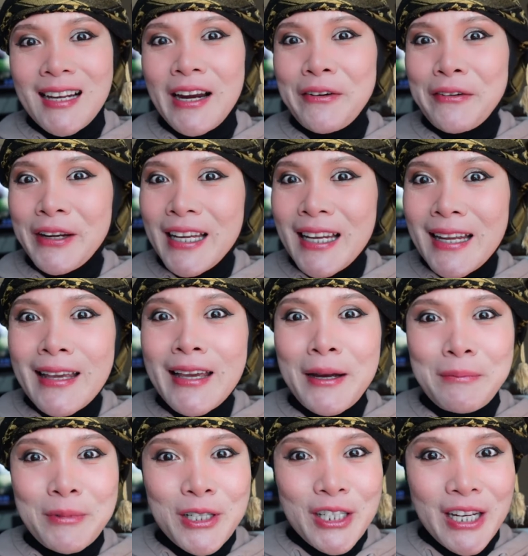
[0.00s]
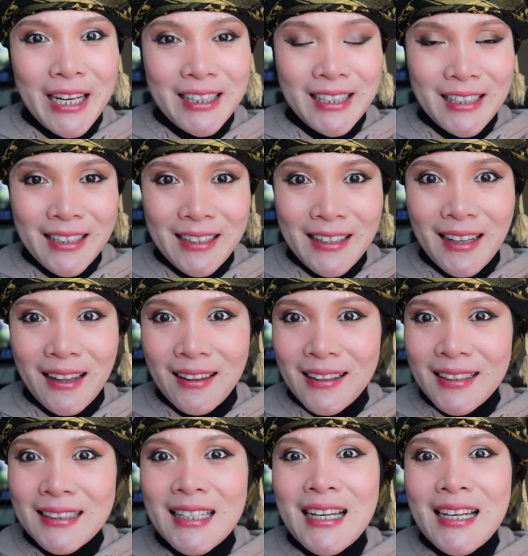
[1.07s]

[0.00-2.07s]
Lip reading: I really appreciated it a lot,